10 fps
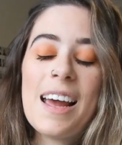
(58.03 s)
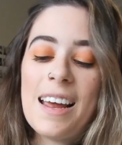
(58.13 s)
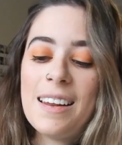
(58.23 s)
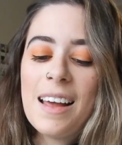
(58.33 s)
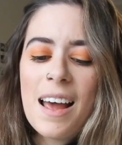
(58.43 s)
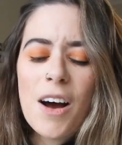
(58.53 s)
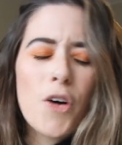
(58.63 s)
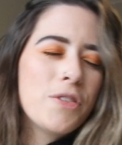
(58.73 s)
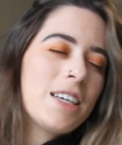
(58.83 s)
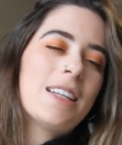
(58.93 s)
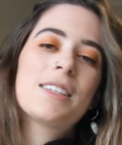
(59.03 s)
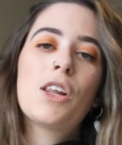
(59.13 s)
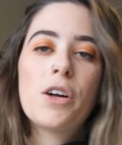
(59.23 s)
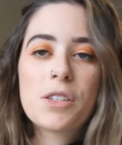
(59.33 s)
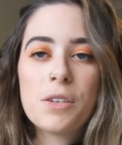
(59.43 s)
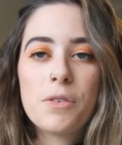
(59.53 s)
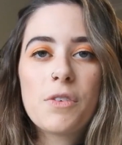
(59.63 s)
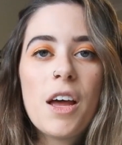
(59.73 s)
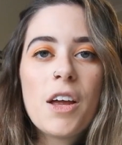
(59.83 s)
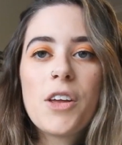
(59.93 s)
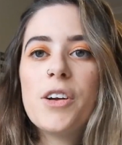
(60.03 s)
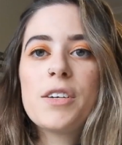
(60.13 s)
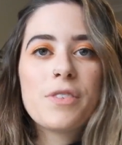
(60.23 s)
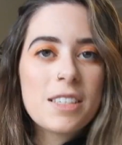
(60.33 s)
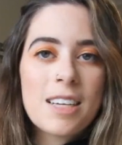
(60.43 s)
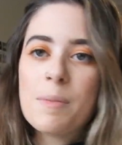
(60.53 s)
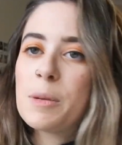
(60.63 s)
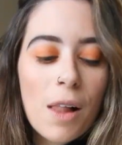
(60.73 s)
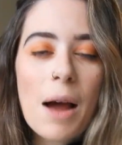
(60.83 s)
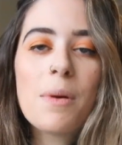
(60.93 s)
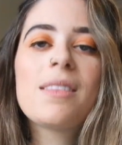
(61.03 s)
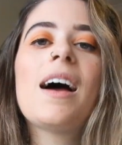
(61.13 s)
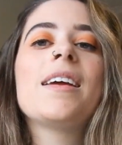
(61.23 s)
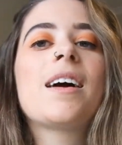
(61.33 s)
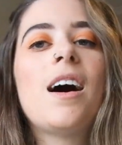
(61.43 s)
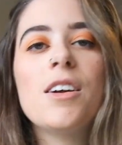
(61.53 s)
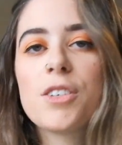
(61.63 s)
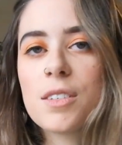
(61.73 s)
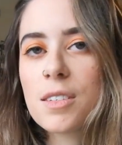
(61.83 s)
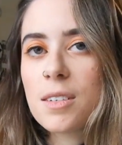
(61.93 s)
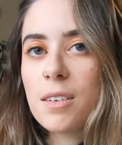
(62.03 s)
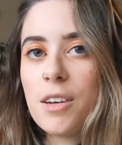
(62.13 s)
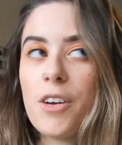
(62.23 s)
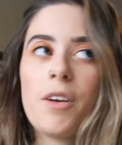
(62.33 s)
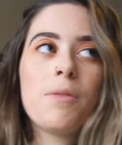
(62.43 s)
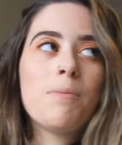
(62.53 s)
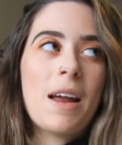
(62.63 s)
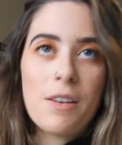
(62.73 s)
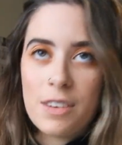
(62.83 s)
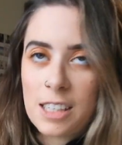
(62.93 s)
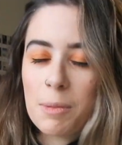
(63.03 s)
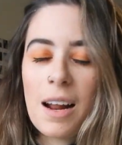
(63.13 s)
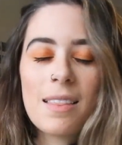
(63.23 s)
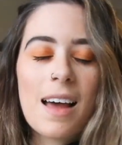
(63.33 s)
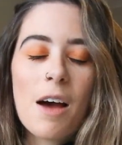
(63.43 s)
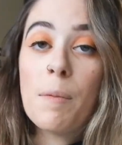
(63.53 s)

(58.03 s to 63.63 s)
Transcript: And obviously there's lots of, you know, different steps to apply with that. You can't just, you know, manifest something like that.